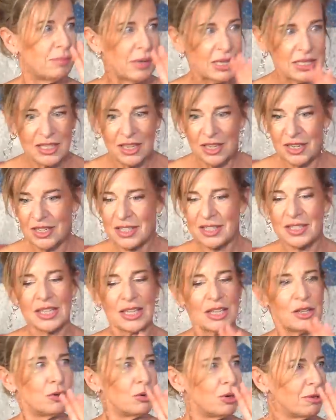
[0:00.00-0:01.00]
my
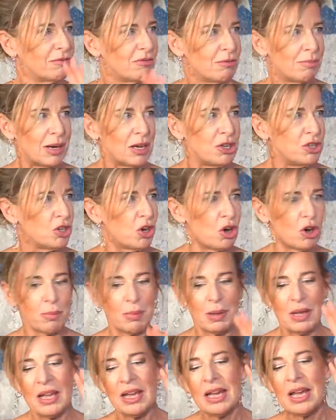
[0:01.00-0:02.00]
silencing, calling for my job.